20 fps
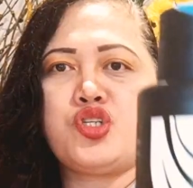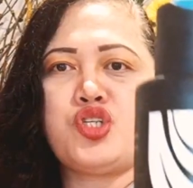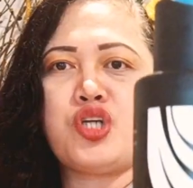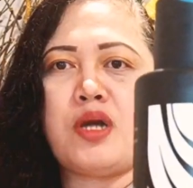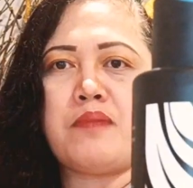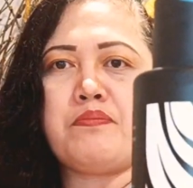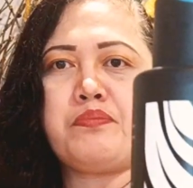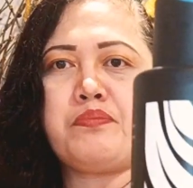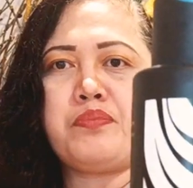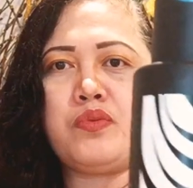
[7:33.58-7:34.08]

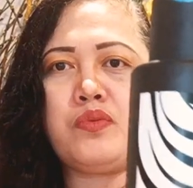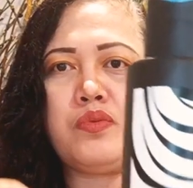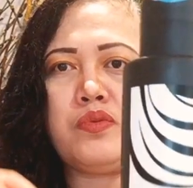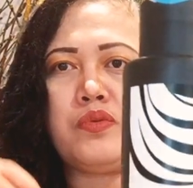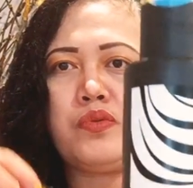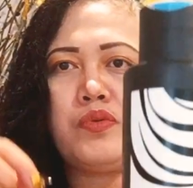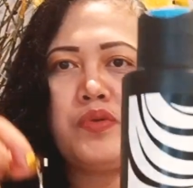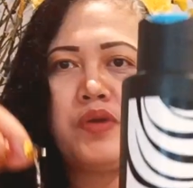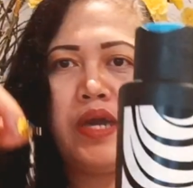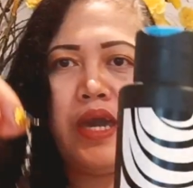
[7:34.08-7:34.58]
shampoo.
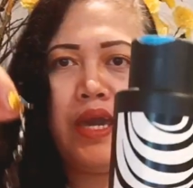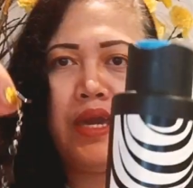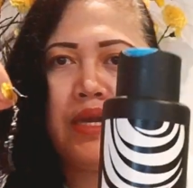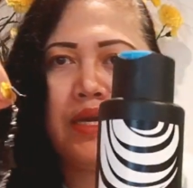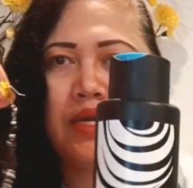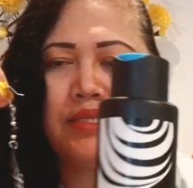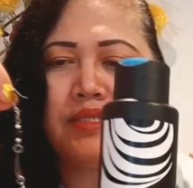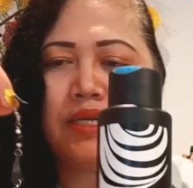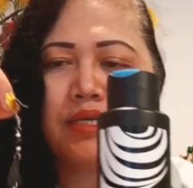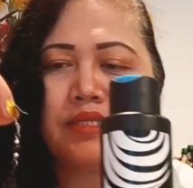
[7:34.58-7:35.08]
Okay,
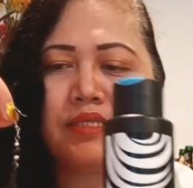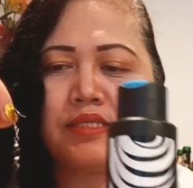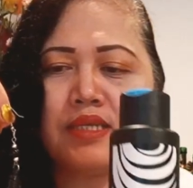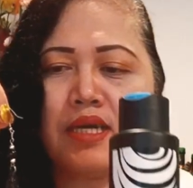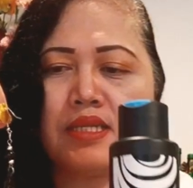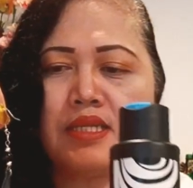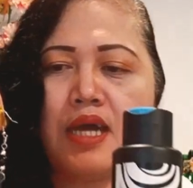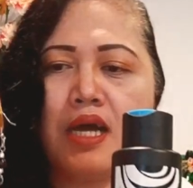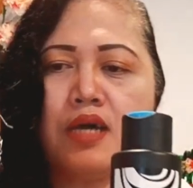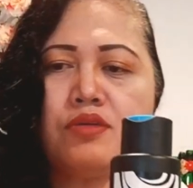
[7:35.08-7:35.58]
just
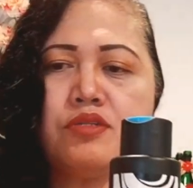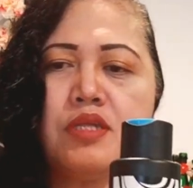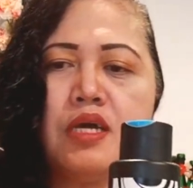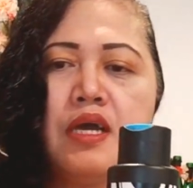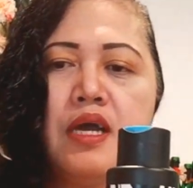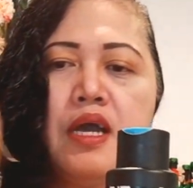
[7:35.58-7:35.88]
cut out